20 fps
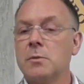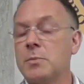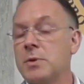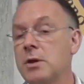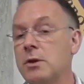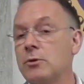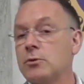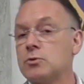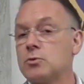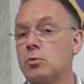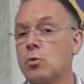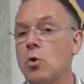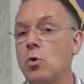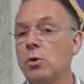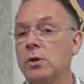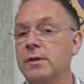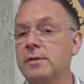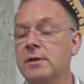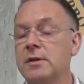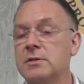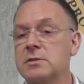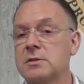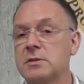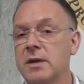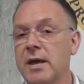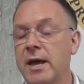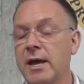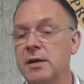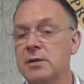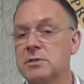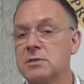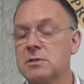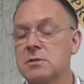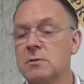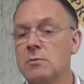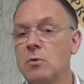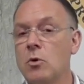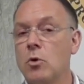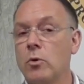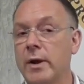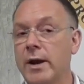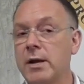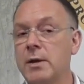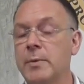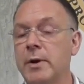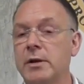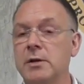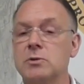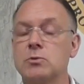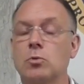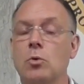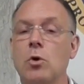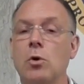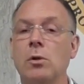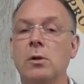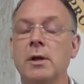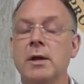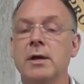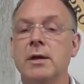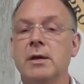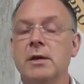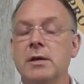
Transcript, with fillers: The peer's role in this case, or anybody's role,